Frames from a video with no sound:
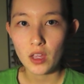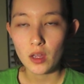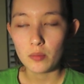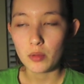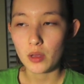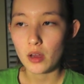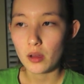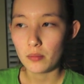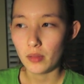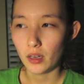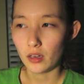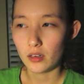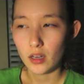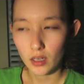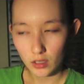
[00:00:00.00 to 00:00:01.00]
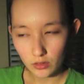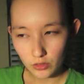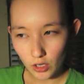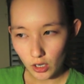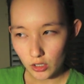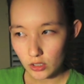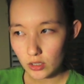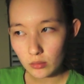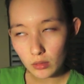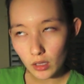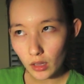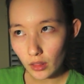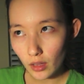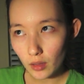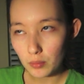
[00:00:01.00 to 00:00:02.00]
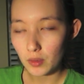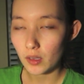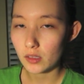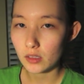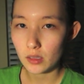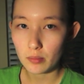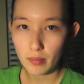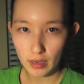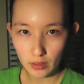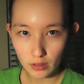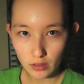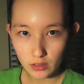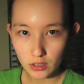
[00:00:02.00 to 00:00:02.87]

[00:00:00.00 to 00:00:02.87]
become like a negative charge or something like that because of the metal,